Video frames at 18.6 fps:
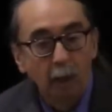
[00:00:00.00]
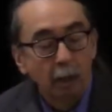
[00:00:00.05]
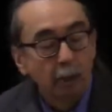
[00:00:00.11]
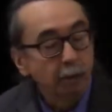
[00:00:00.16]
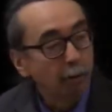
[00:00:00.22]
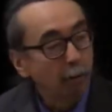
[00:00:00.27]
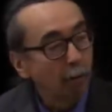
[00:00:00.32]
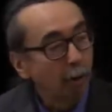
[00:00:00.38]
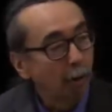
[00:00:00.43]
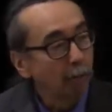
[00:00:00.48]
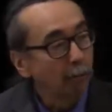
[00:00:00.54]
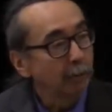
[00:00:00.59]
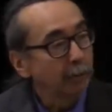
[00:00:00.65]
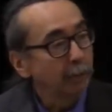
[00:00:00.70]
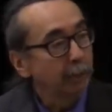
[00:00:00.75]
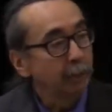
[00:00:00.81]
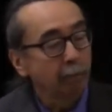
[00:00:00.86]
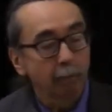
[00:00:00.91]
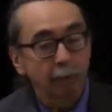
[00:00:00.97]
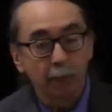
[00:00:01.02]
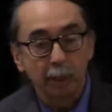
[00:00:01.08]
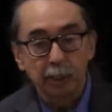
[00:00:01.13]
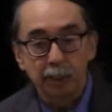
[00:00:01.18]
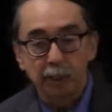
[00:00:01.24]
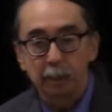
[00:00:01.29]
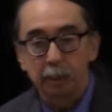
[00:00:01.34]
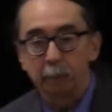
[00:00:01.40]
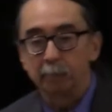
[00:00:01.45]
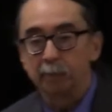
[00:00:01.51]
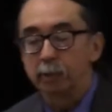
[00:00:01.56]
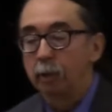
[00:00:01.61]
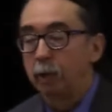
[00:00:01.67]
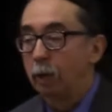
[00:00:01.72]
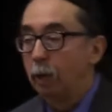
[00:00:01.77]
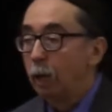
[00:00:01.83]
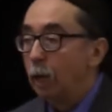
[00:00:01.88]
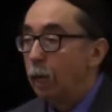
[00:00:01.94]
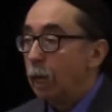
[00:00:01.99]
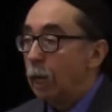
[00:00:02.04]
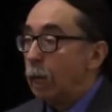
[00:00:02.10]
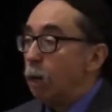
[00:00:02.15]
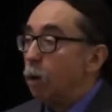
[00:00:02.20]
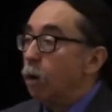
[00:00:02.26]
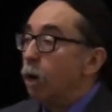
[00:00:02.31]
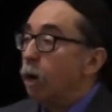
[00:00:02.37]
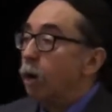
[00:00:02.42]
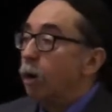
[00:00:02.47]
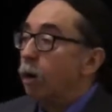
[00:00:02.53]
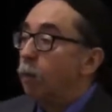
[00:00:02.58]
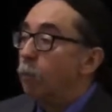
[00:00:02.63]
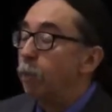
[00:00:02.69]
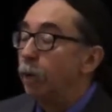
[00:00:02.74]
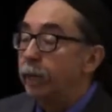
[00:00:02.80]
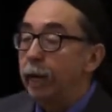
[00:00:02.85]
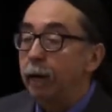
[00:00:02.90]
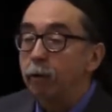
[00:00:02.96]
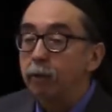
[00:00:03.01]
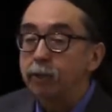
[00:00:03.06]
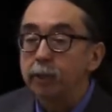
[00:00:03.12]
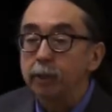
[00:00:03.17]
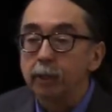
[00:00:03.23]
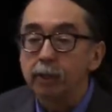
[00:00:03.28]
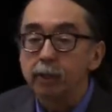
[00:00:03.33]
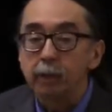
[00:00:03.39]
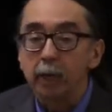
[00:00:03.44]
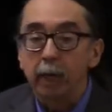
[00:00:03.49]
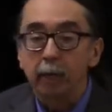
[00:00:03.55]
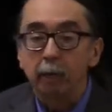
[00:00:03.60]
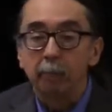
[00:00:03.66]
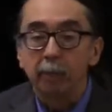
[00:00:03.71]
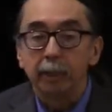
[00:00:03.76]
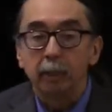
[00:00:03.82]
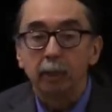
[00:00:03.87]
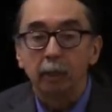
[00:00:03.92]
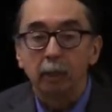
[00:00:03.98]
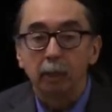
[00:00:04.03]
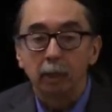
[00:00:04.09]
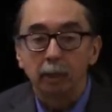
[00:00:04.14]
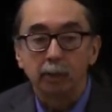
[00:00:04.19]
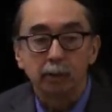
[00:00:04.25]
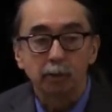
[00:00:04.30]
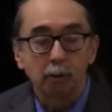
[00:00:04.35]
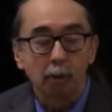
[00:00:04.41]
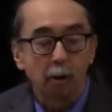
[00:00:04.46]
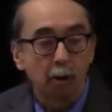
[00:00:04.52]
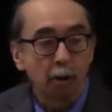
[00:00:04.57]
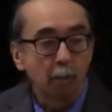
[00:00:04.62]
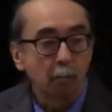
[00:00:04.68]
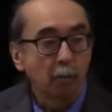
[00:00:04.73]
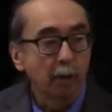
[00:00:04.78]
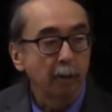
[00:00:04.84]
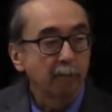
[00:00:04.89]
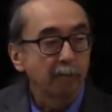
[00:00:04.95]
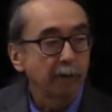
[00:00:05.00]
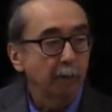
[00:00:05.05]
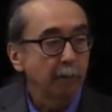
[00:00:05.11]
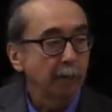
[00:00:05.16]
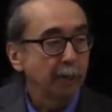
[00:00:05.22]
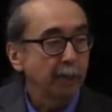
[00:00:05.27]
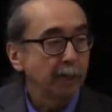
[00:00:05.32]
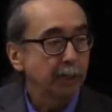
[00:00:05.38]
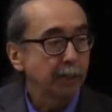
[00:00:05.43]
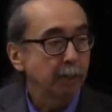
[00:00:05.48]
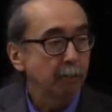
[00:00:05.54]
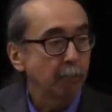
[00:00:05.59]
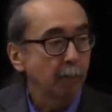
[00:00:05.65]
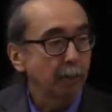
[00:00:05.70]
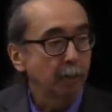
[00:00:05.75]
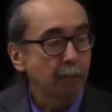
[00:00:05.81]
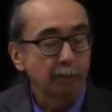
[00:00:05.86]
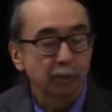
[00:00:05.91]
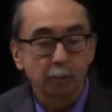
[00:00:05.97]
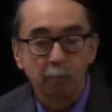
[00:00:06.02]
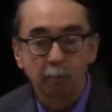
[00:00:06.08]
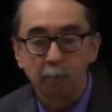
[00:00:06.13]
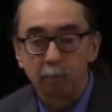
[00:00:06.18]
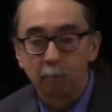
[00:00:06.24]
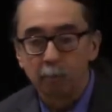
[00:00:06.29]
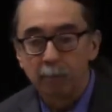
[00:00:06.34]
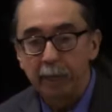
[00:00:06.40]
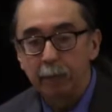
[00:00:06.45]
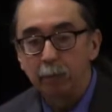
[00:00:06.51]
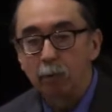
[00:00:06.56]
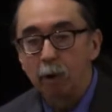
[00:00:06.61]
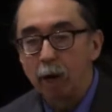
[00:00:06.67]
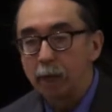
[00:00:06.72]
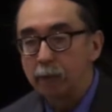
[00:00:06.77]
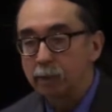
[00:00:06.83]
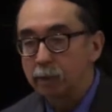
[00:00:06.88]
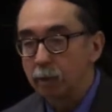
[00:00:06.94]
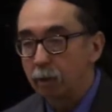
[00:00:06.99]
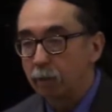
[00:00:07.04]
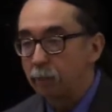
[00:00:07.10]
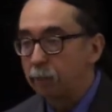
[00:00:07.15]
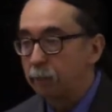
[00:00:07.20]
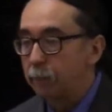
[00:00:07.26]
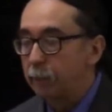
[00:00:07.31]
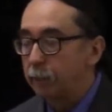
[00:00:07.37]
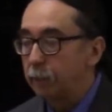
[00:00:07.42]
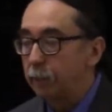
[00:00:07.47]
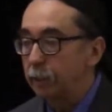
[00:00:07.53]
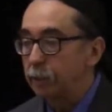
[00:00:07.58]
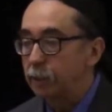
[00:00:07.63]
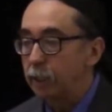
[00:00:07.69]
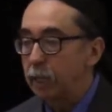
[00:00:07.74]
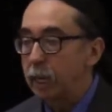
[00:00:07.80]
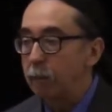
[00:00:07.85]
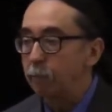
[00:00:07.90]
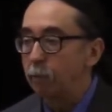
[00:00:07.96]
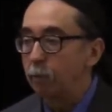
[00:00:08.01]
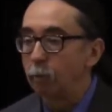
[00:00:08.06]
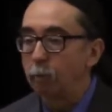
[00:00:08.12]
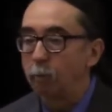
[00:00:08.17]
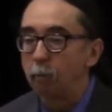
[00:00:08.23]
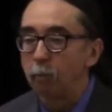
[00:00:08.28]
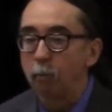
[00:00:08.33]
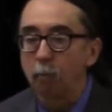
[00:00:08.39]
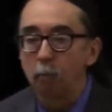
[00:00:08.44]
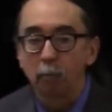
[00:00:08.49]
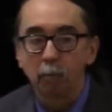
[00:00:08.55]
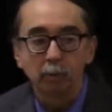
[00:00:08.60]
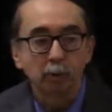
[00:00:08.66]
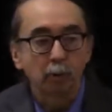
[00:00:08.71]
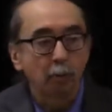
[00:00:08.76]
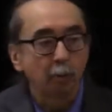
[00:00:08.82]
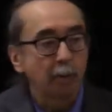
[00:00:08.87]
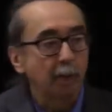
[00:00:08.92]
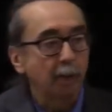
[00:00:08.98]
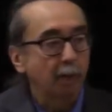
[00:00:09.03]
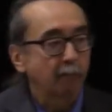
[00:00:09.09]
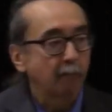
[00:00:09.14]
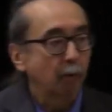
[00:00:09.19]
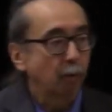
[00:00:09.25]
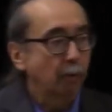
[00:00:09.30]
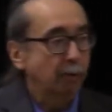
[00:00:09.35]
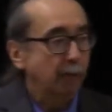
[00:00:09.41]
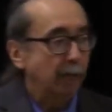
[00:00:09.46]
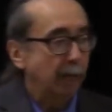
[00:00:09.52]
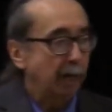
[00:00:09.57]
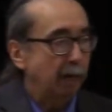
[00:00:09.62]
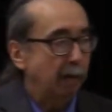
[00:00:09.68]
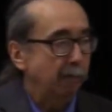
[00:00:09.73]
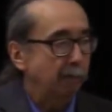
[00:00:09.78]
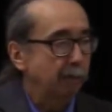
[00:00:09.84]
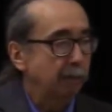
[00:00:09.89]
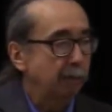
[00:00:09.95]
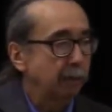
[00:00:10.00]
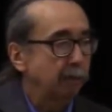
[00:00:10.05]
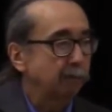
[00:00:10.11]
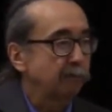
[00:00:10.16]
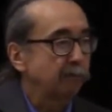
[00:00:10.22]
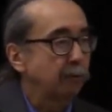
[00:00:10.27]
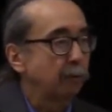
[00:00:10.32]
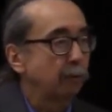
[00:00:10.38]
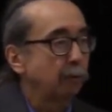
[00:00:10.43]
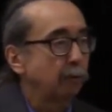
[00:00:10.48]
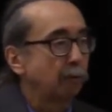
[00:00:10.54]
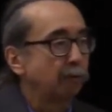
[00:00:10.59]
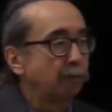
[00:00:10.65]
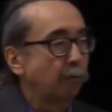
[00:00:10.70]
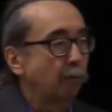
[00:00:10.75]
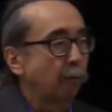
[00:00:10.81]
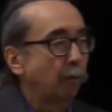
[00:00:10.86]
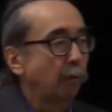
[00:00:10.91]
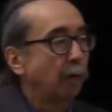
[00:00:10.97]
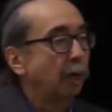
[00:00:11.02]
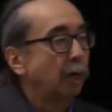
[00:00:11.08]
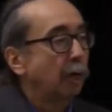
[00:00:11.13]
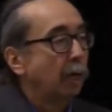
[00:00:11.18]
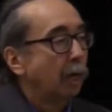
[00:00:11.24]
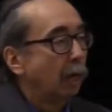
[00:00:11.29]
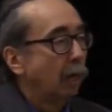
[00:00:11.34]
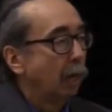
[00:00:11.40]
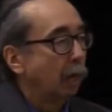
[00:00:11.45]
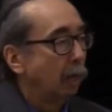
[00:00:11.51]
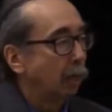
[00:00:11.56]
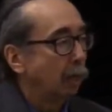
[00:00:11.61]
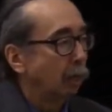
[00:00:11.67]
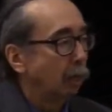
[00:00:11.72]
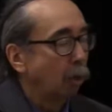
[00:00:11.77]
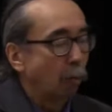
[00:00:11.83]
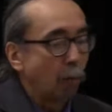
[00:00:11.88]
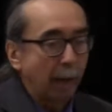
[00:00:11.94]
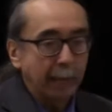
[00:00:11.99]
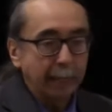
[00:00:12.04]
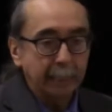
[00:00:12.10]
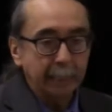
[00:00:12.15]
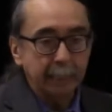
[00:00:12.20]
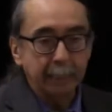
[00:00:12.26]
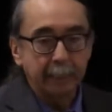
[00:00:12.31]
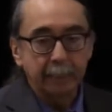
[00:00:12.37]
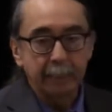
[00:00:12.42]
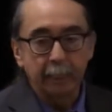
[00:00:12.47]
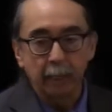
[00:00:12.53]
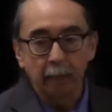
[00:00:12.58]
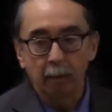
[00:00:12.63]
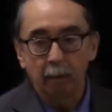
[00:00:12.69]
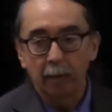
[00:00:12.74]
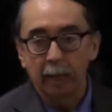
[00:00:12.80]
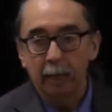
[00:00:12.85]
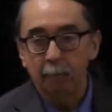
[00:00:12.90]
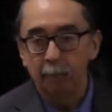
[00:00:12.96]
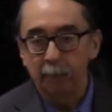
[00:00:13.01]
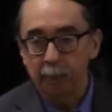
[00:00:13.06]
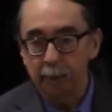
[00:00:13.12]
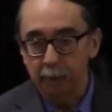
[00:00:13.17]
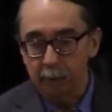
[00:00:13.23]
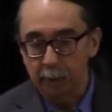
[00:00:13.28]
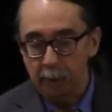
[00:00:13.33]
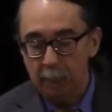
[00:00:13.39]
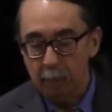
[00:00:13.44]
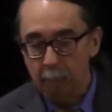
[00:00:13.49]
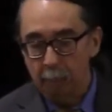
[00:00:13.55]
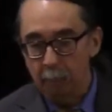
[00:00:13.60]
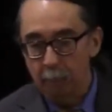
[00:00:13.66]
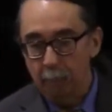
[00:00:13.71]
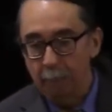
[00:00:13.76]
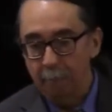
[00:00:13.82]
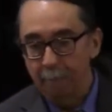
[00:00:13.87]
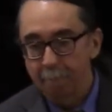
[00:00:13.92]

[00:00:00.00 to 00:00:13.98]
So all these interrelationships. But Harrison decided, being a strong, one of the foundations, one of the bedrocks of Pickett Chapel, was going to, of course, have the funeral for Luann there at Pickett Chapel.